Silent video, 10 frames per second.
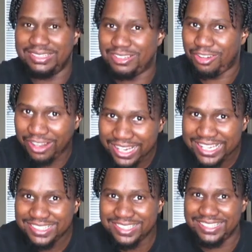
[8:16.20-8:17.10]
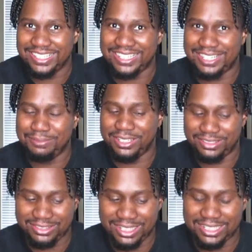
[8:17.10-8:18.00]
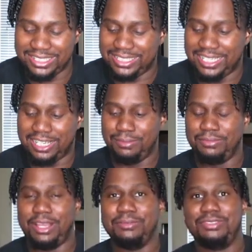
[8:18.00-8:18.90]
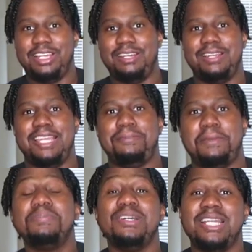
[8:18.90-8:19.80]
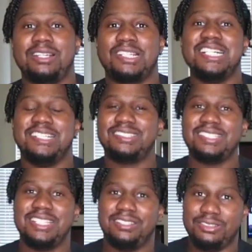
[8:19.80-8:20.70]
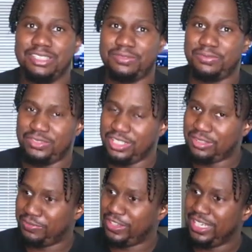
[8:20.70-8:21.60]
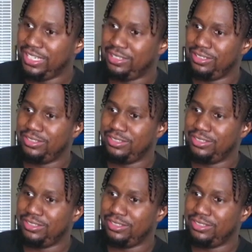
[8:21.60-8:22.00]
crazy. Like, I'm excited. Like, I'm sorry I ain't been putting out content on this video.